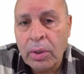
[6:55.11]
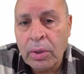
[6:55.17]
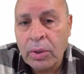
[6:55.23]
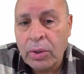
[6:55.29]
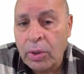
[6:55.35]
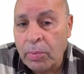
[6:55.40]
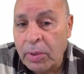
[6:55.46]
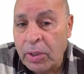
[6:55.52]

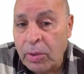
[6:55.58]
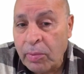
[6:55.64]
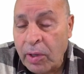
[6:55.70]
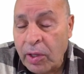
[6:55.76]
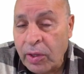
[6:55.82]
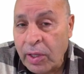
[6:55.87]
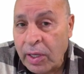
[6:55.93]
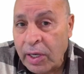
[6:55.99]
little bit
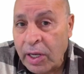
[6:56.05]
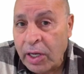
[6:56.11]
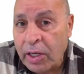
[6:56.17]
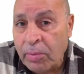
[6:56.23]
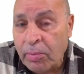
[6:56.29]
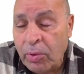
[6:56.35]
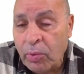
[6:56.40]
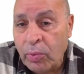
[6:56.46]
about the
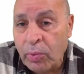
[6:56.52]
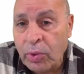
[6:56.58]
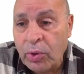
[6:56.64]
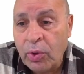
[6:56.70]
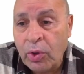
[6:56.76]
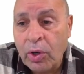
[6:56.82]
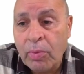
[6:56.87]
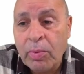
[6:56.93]
anatomy when we
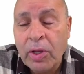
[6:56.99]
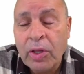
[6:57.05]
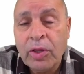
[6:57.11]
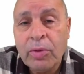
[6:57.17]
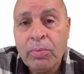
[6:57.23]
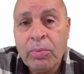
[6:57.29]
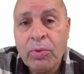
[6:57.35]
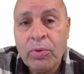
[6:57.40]
talk
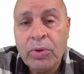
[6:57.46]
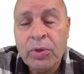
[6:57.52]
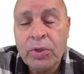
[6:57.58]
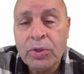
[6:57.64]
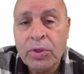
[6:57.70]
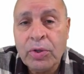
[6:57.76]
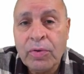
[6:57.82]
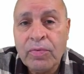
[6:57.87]
about the
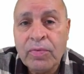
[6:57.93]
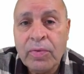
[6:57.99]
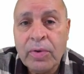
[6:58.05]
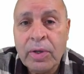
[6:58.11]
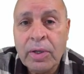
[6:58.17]
procedure of